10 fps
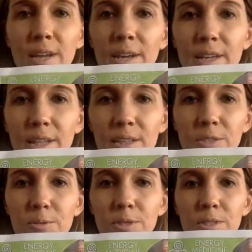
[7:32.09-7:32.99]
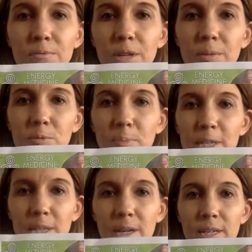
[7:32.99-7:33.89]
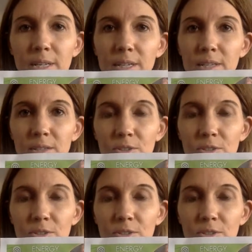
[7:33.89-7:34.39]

Again, this was developed by Donna Eden.